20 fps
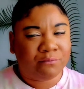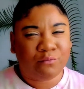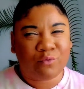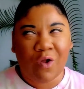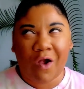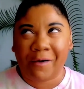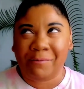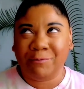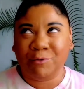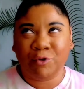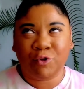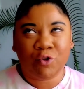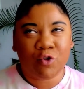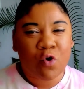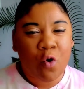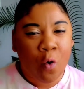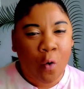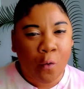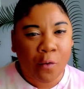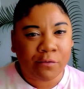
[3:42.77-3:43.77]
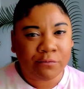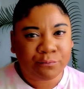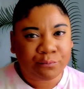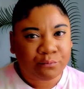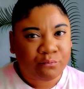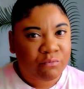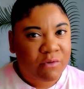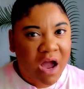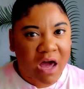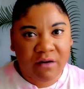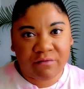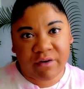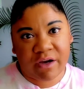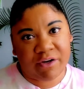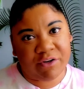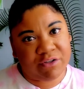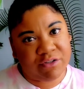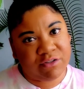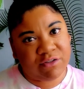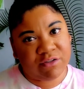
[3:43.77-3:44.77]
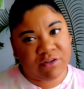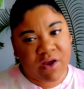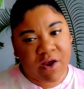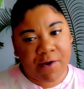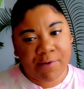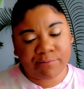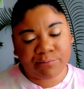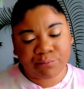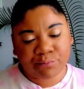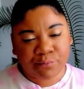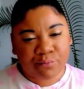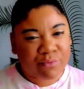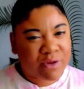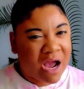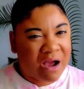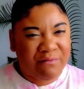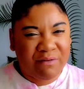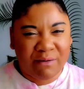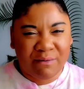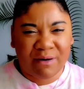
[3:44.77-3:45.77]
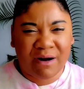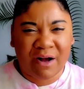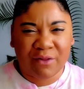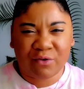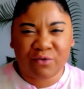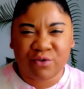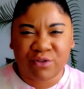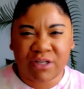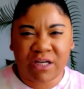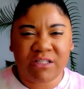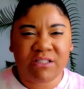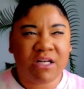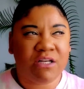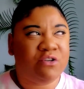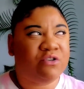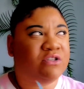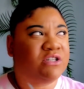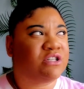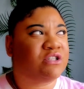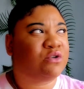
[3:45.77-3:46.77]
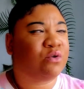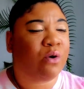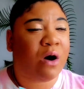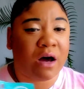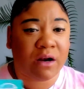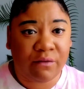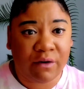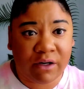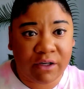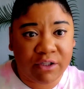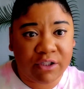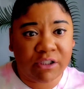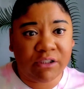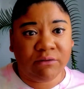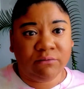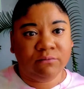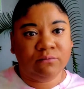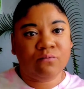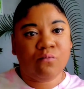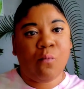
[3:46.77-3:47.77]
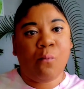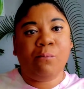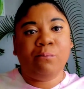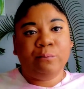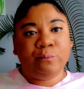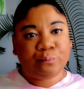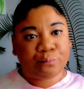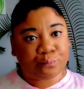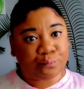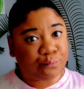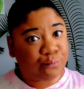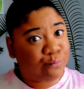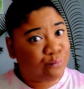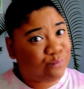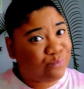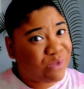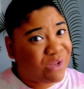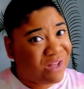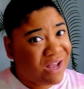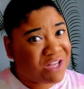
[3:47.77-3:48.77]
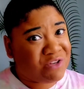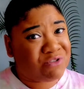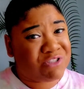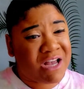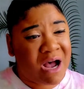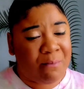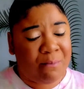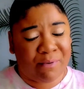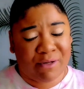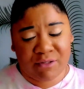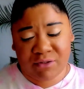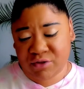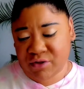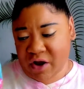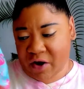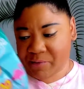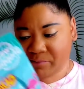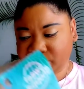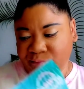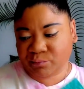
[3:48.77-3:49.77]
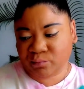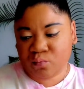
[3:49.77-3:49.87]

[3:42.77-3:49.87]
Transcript: I'm so out of energy today. Have you ever had those days that you're just so out of energy? That's what's happening today.